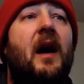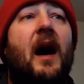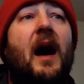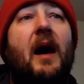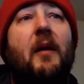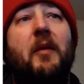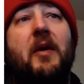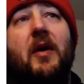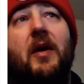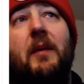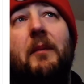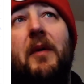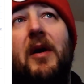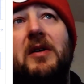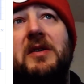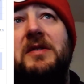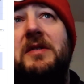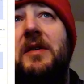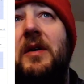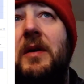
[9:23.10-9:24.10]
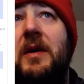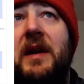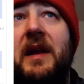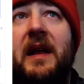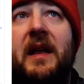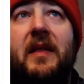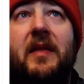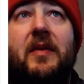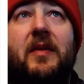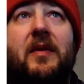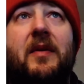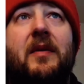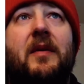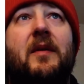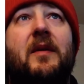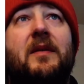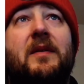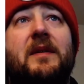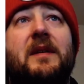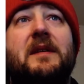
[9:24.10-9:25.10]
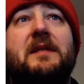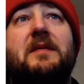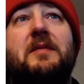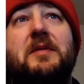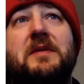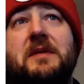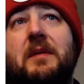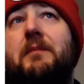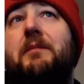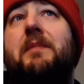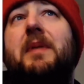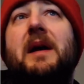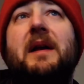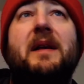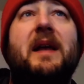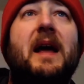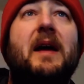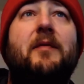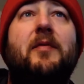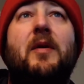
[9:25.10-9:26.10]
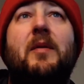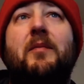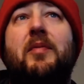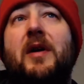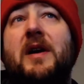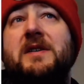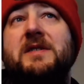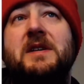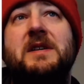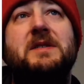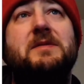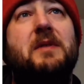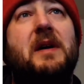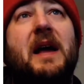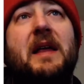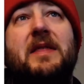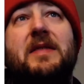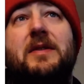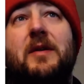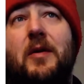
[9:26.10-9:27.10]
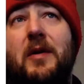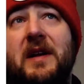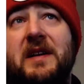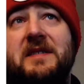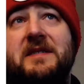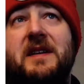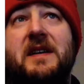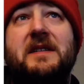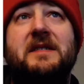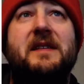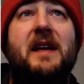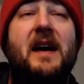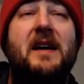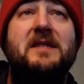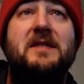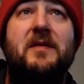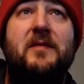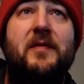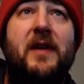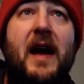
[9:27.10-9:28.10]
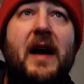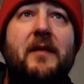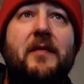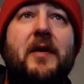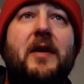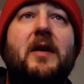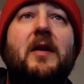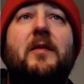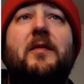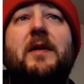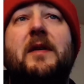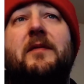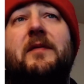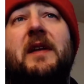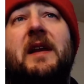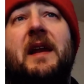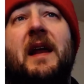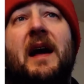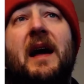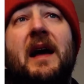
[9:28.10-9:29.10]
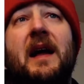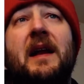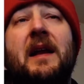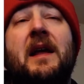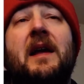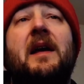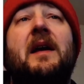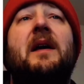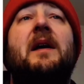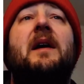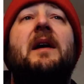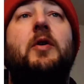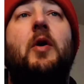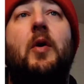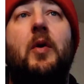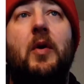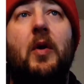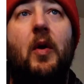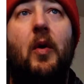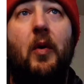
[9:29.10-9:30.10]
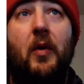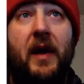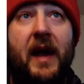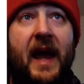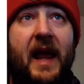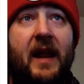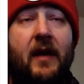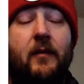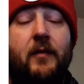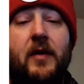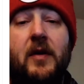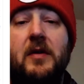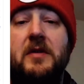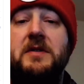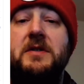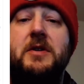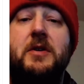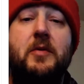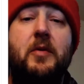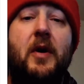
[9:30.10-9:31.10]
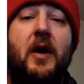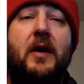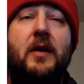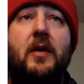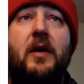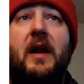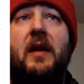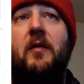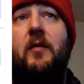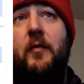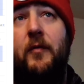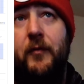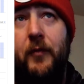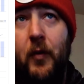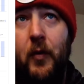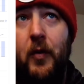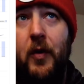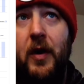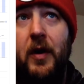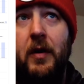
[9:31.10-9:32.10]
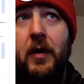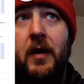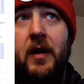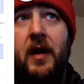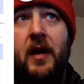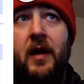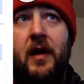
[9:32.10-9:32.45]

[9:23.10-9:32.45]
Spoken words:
We go to March 13th. This was a big day for impressions. We got 36,559. Total organic views, 204.